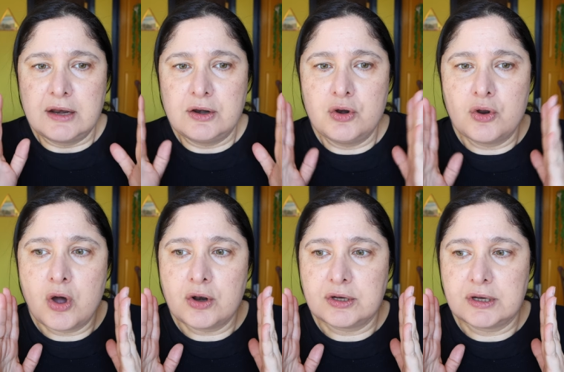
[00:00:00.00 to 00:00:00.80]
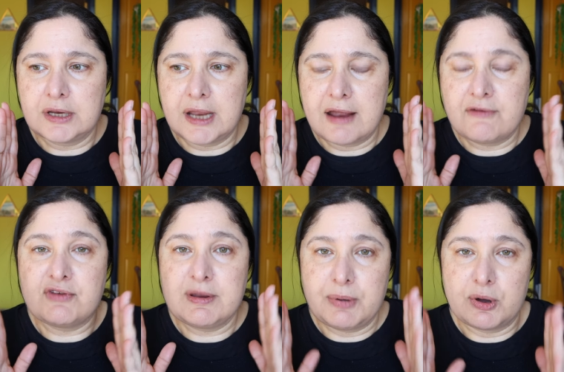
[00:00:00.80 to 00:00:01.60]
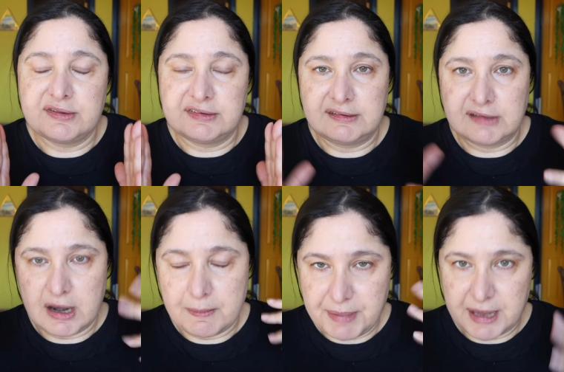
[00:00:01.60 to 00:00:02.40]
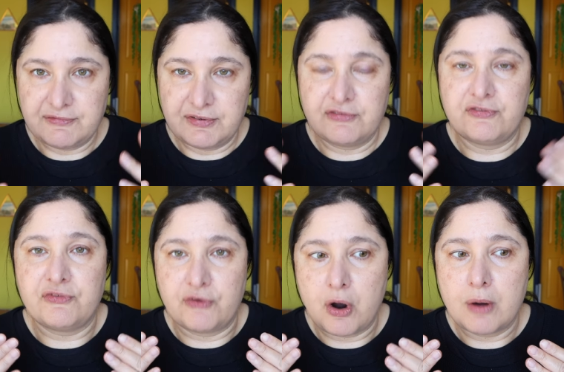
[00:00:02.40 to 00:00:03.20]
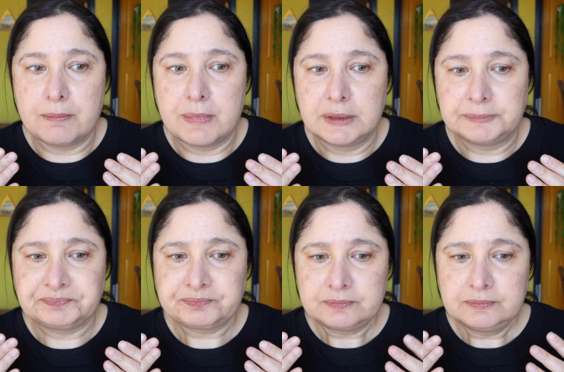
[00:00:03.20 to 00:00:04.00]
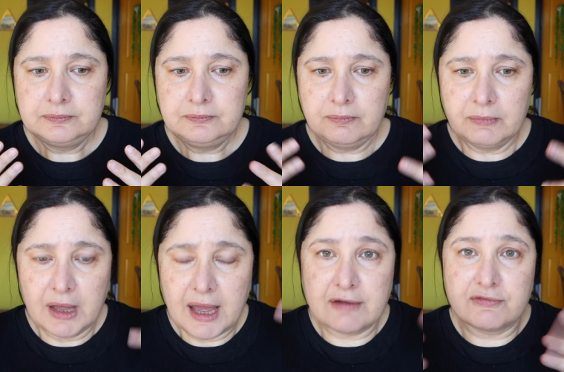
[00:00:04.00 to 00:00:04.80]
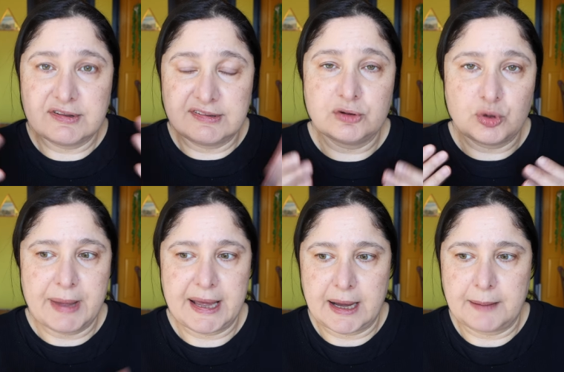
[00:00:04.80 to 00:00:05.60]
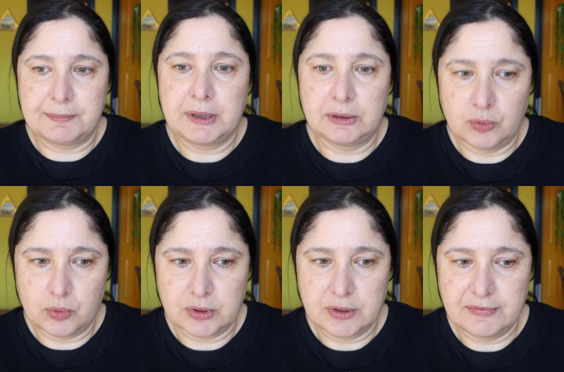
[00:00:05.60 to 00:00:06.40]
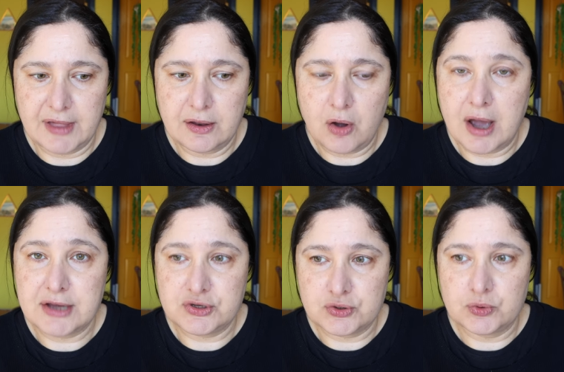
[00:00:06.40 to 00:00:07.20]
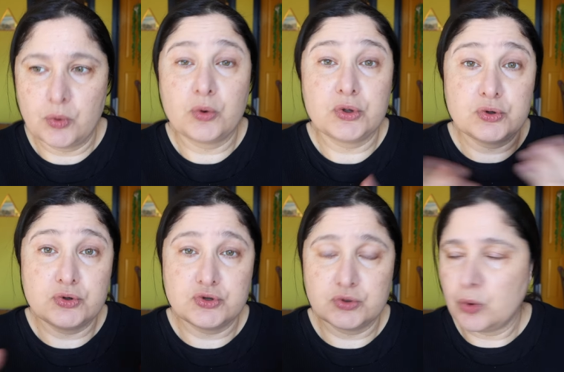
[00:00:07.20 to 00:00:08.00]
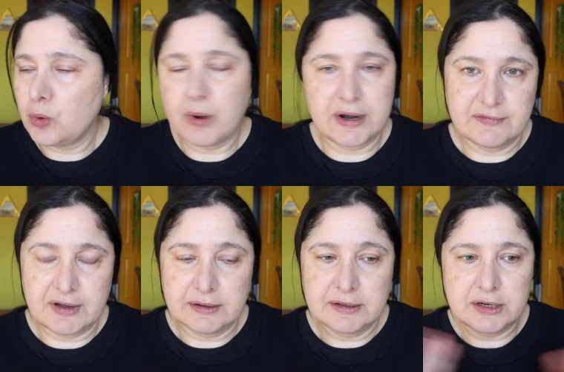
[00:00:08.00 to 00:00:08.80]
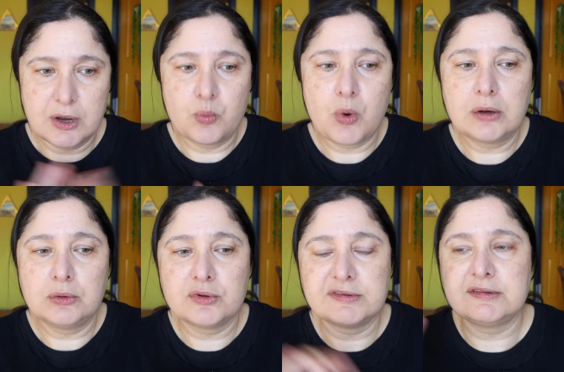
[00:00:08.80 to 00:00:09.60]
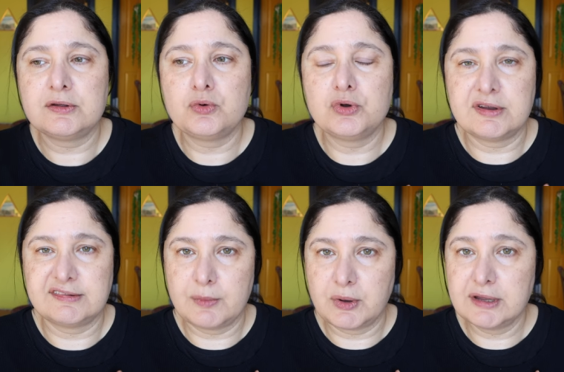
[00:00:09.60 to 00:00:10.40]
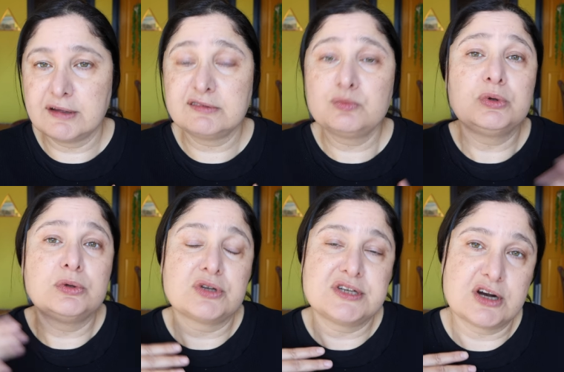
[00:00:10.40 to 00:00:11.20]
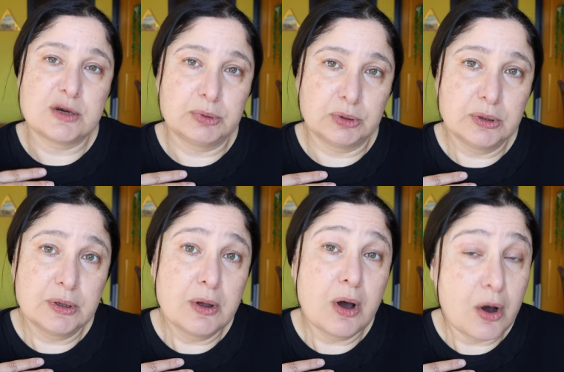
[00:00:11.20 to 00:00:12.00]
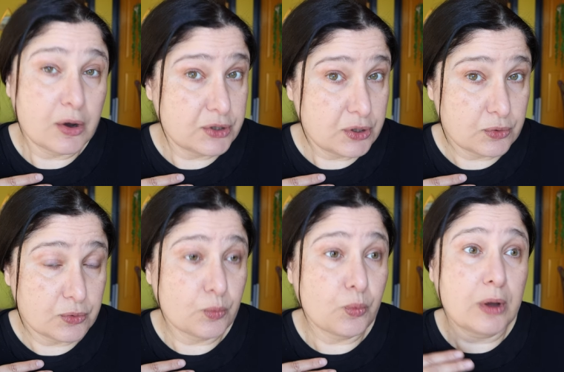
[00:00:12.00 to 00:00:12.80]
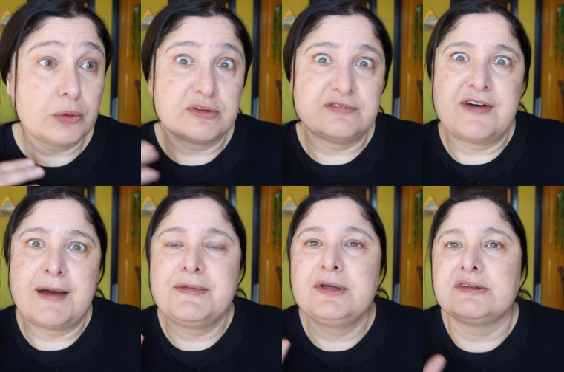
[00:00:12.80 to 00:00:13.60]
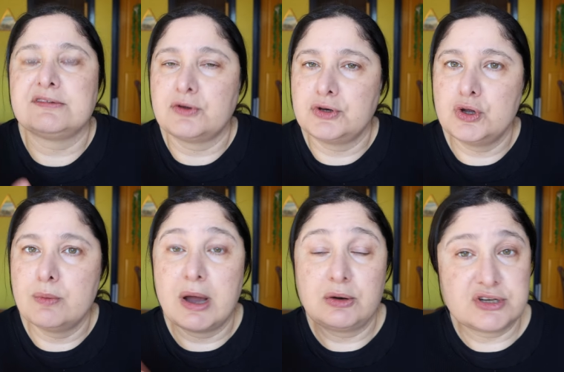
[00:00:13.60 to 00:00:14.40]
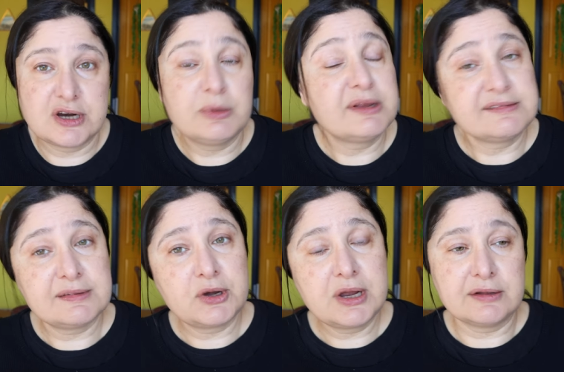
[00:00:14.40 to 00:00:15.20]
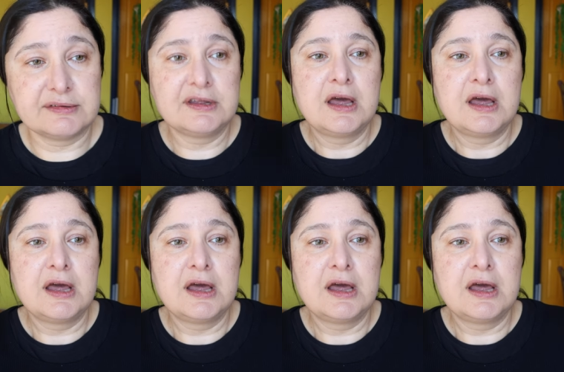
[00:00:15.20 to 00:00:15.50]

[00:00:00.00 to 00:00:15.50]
not every person is going to benefit from every single makeup look that I do or you do or whatever. You know, what looks good on someone else will look terrible on you. What looks fabulous on you might look terrible on someone else.